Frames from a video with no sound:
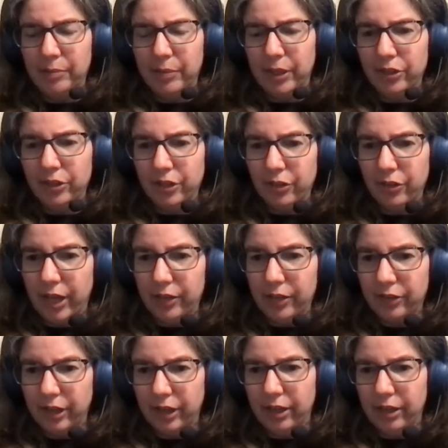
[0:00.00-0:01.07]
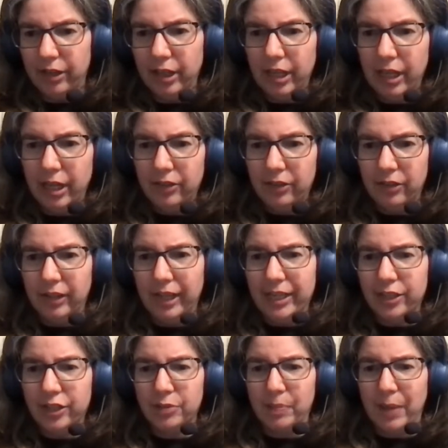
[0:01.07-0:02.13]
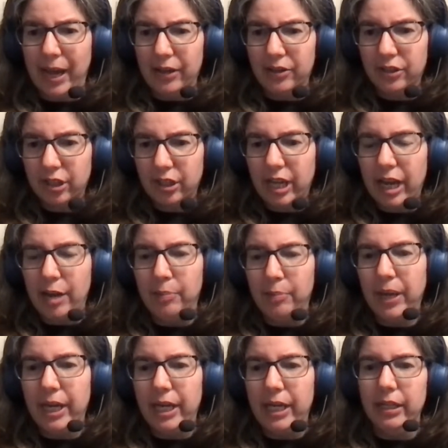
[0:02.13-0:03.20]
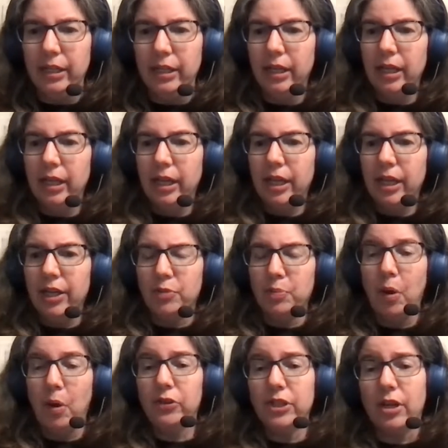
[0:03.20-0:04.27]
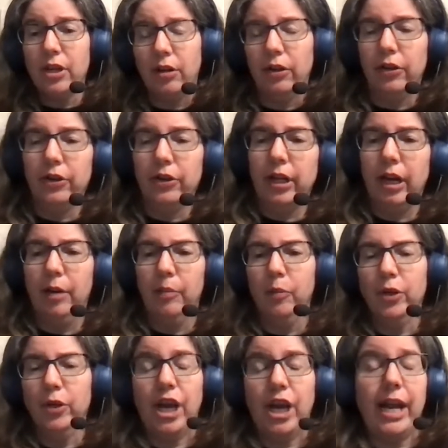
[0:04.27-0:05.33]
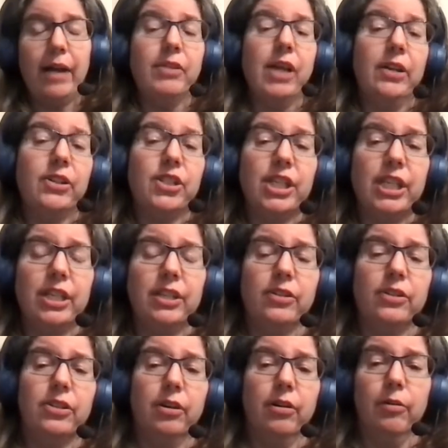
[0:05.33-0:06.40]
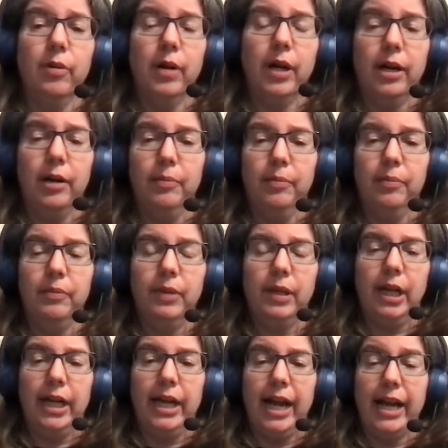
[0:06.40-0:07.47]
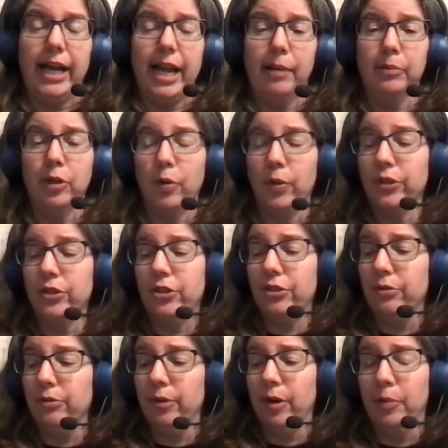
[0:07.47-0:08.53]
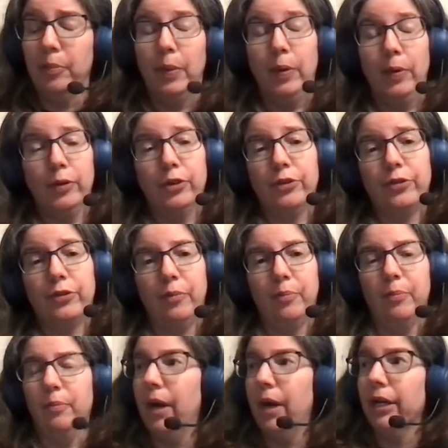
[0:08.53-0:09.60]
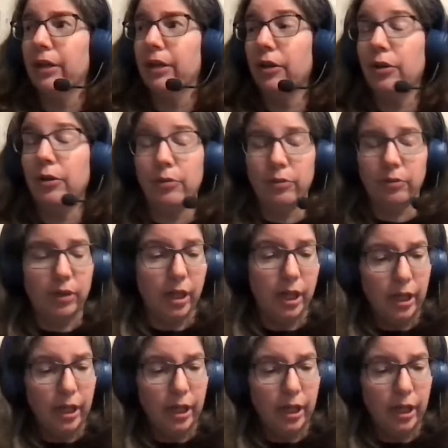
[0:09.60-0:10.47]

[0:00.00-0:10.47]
mentioned that uh, the latest mask campaign is multicolored, um, which I have not seen. So um, I, I, am going to emerge from my cocoon